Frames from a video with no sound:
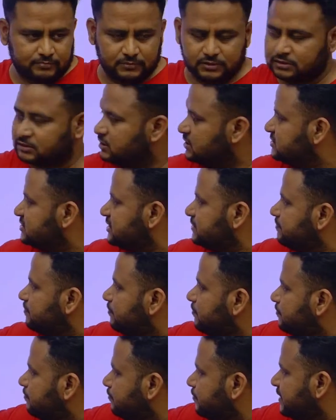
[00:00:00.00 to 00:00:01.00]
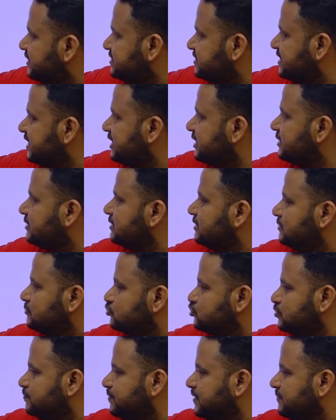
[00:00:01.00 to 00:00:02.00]
Is it President,
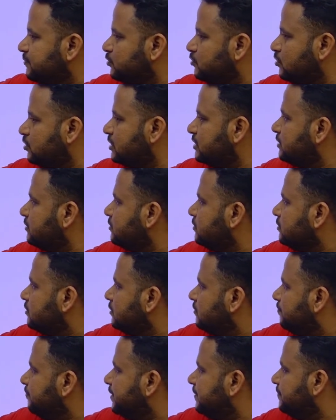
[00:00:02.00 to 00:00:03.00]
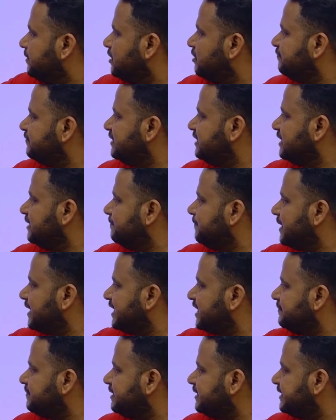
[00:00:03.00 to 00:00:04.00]
Supreme Court, People of India,
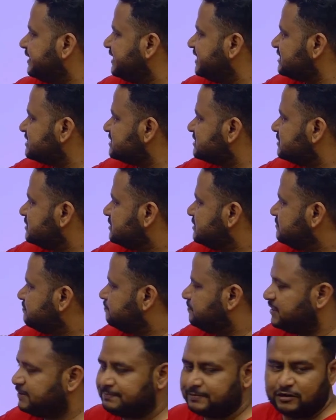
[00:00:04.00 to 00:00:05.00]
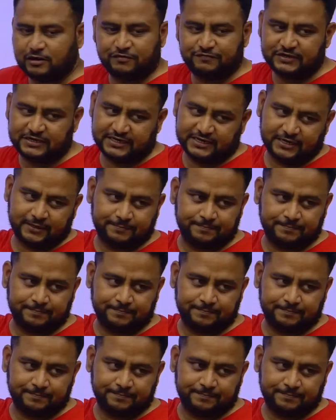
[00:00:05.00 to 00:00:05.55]
Parliament? It is People of India.